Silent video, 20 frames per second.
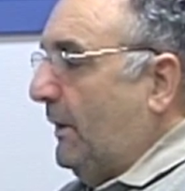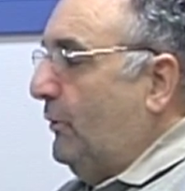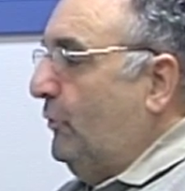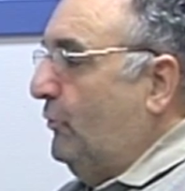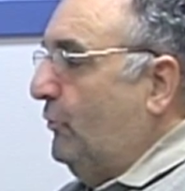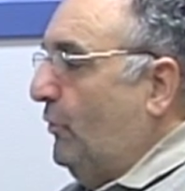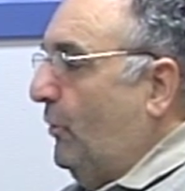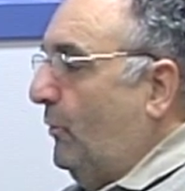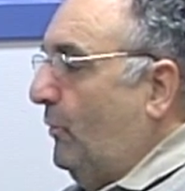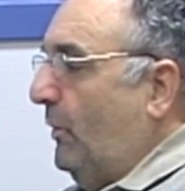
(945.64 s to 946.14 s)

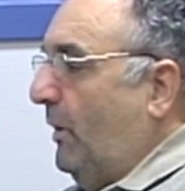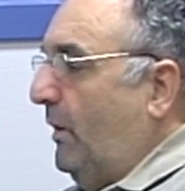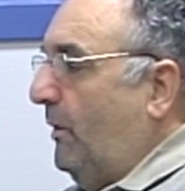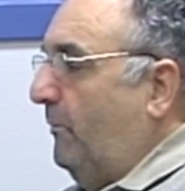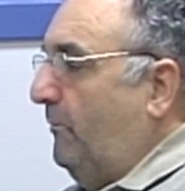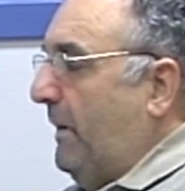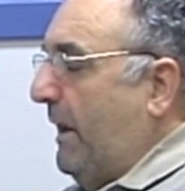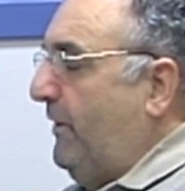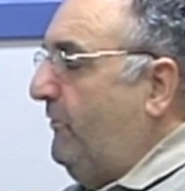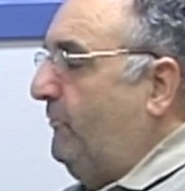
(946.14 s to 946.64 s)
you know,
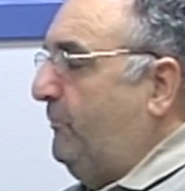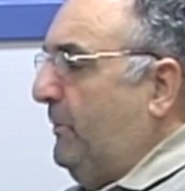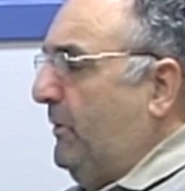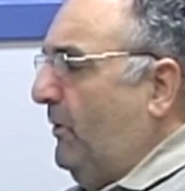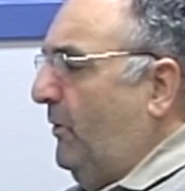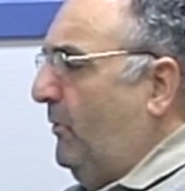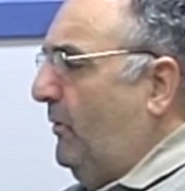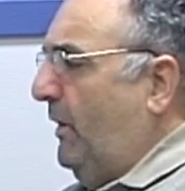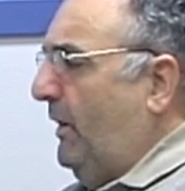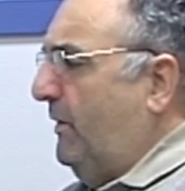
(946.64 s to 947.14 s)
um,
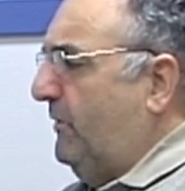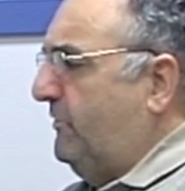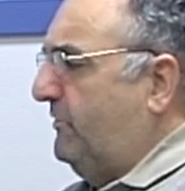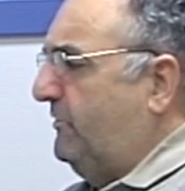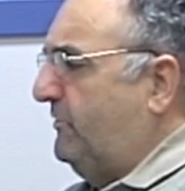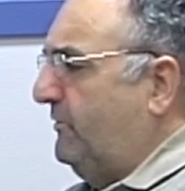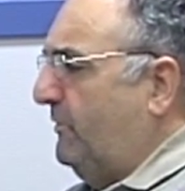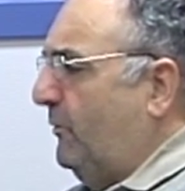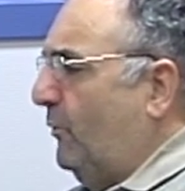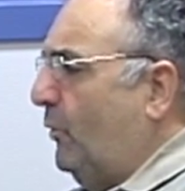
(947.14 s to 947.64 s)
HBO everyone. has
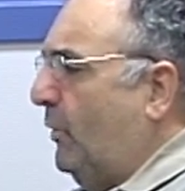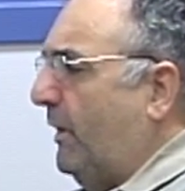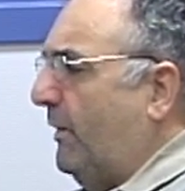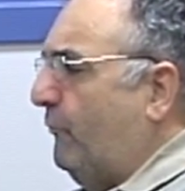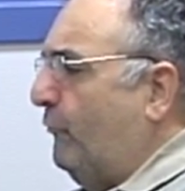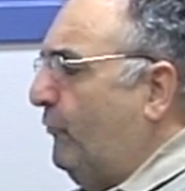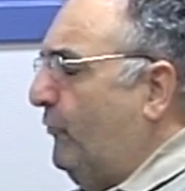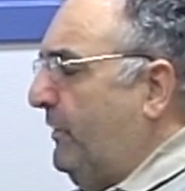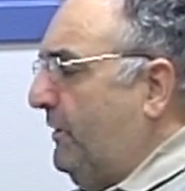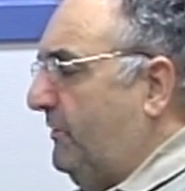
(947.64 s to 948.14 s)
what
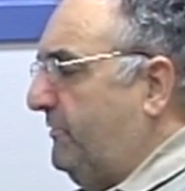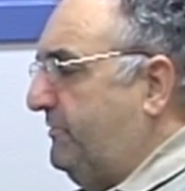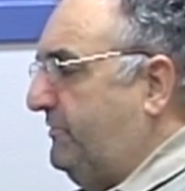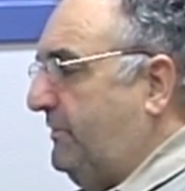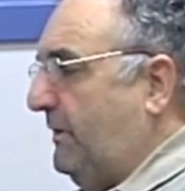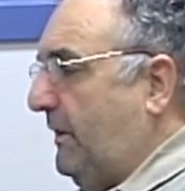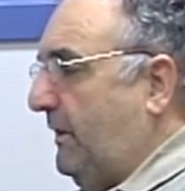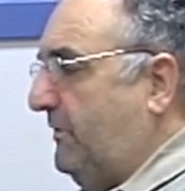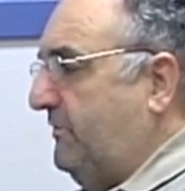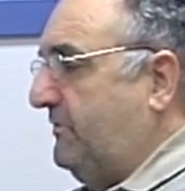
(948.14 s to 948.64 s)
real
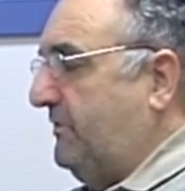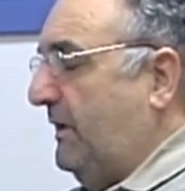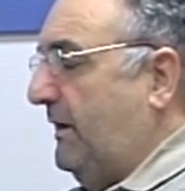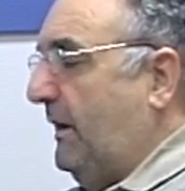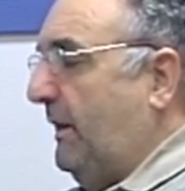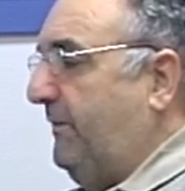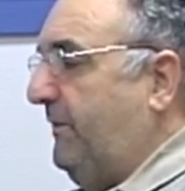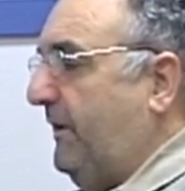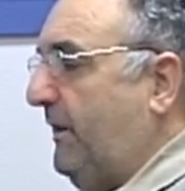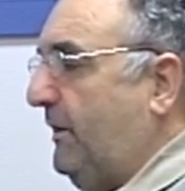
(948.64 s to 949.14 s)
sex, and
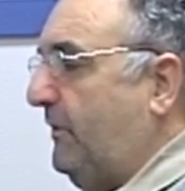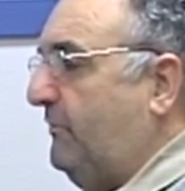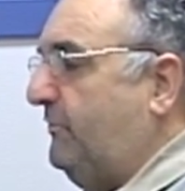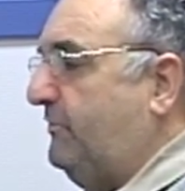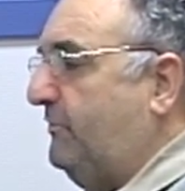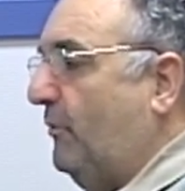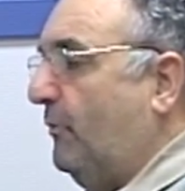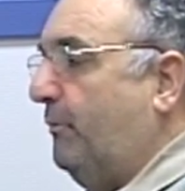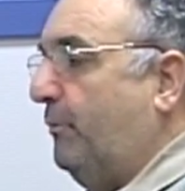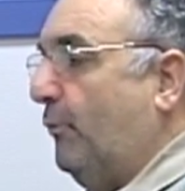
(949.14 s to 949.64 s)
I think it is
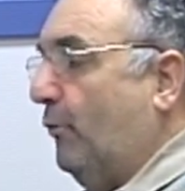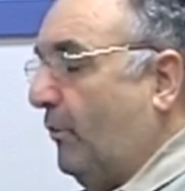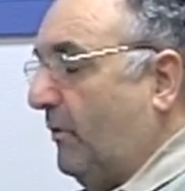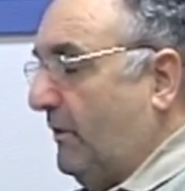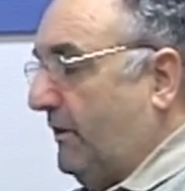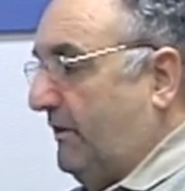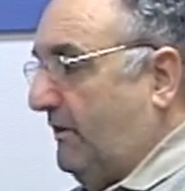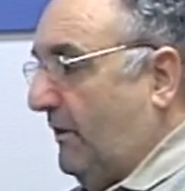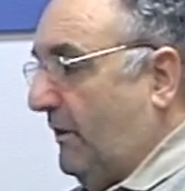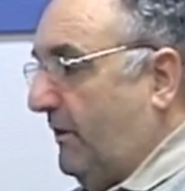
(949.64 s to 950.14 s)
so
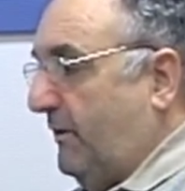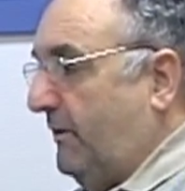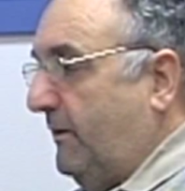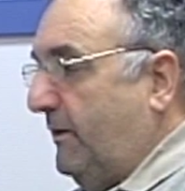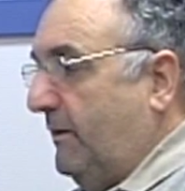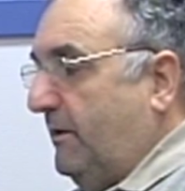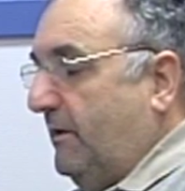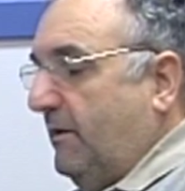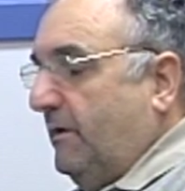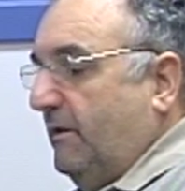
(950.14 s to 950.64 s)
poorly done.
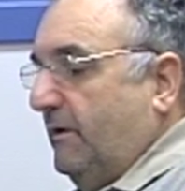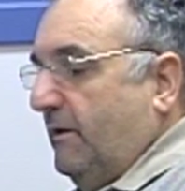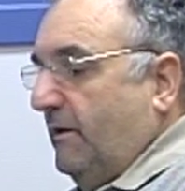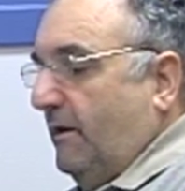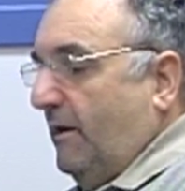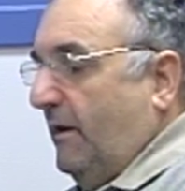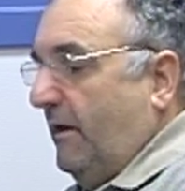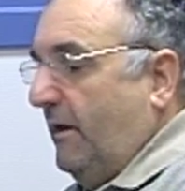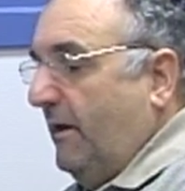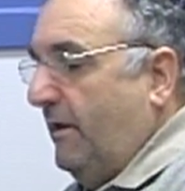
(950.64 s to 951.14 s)

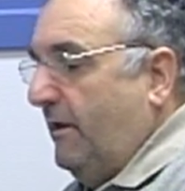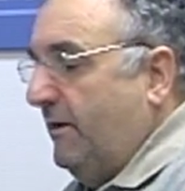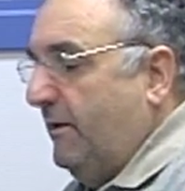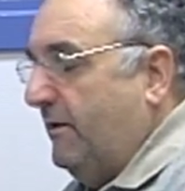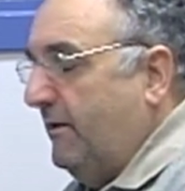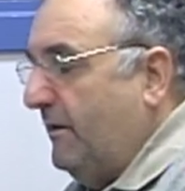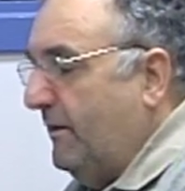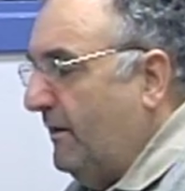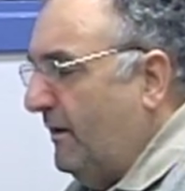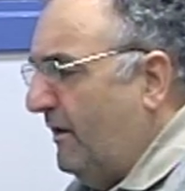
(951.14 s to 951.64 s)

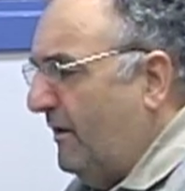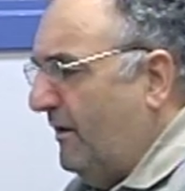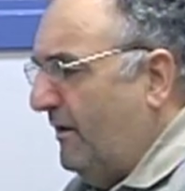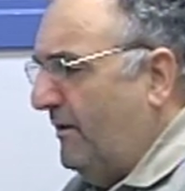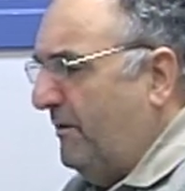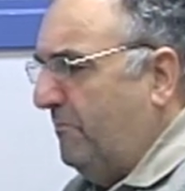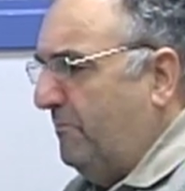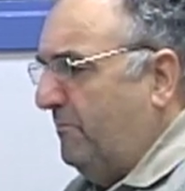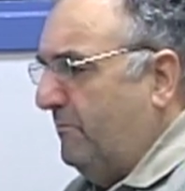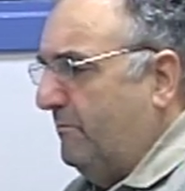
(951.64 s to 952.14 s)
And
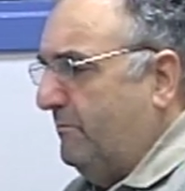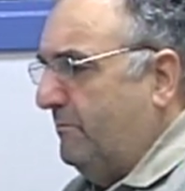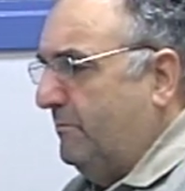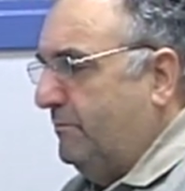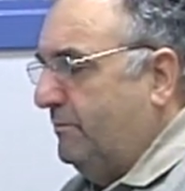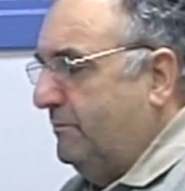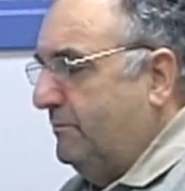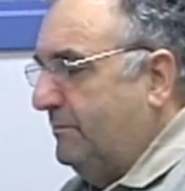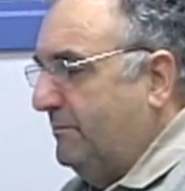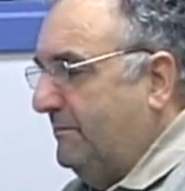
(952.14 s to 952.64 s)
um, okay.
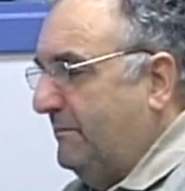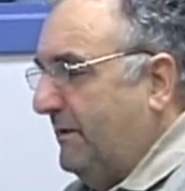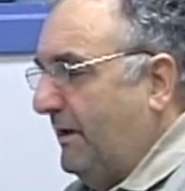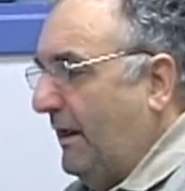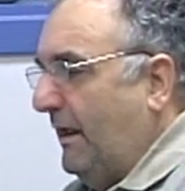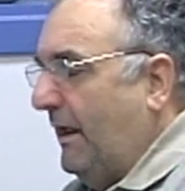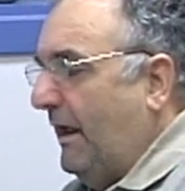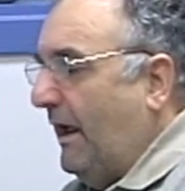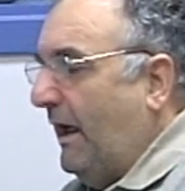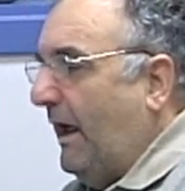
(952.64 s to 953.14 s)

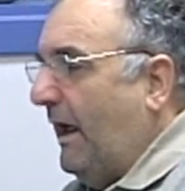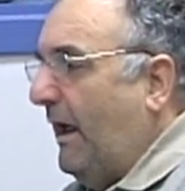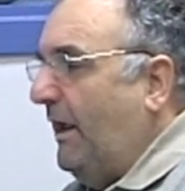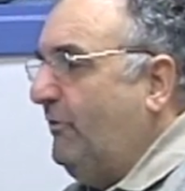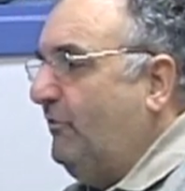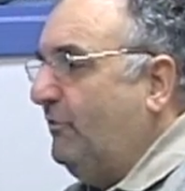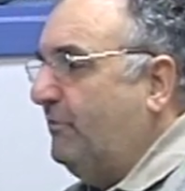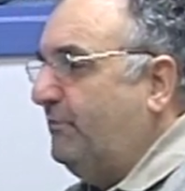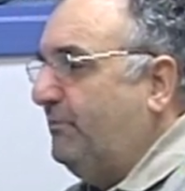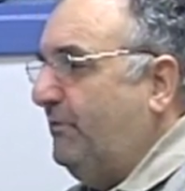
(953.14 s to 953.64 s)
I
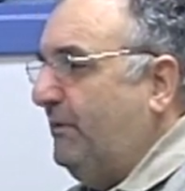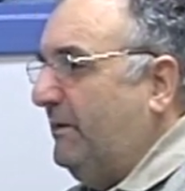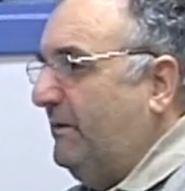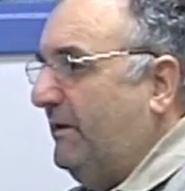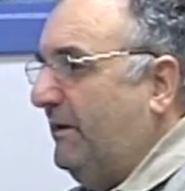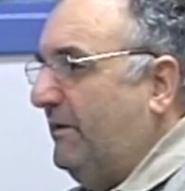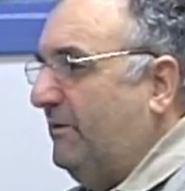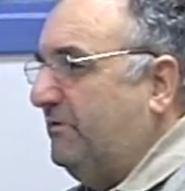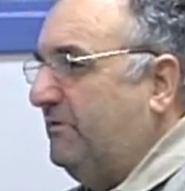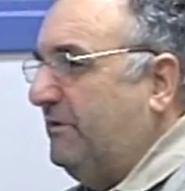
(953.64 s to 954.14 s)
just feel
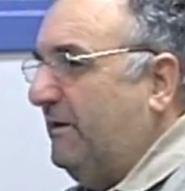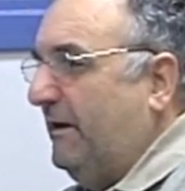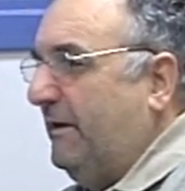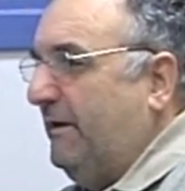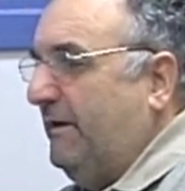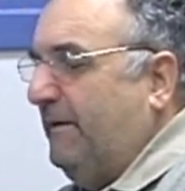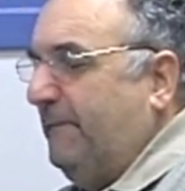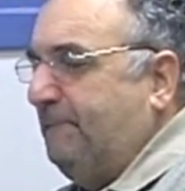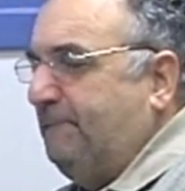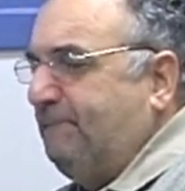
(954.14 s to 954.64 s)
that it's
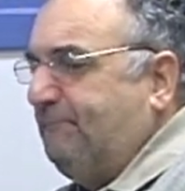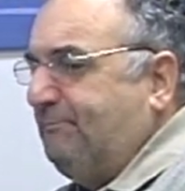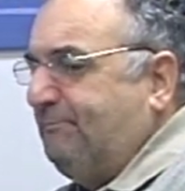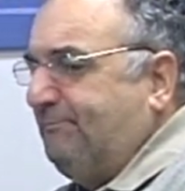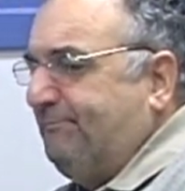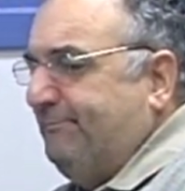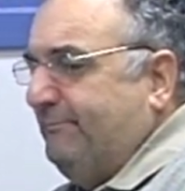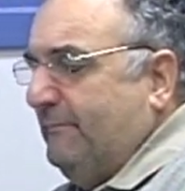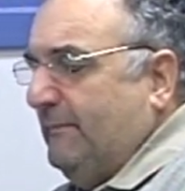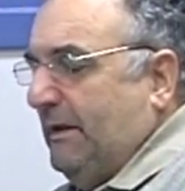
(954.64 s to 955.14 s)
like
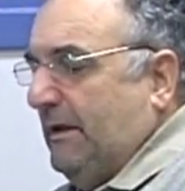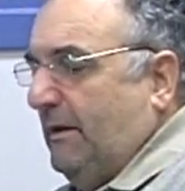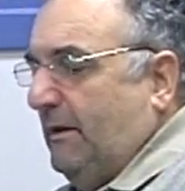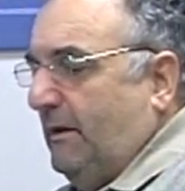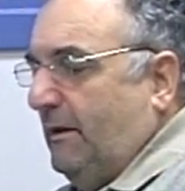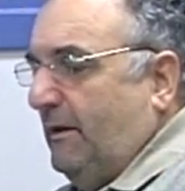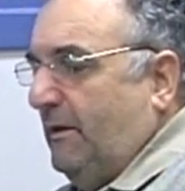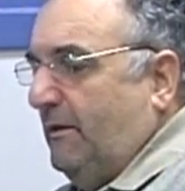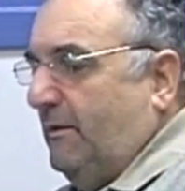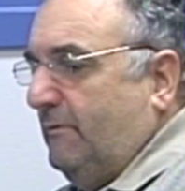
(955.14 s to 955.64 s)

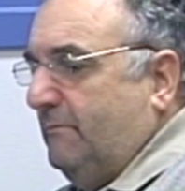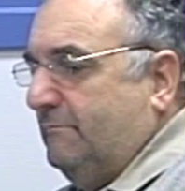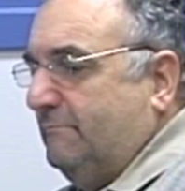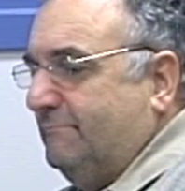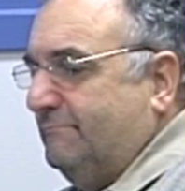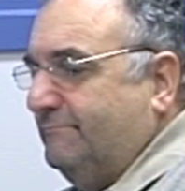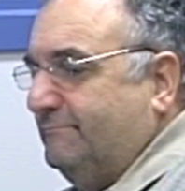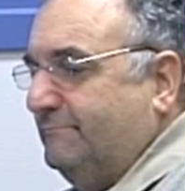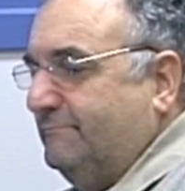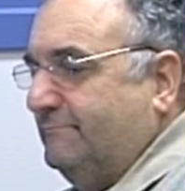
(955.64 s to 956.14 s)
um,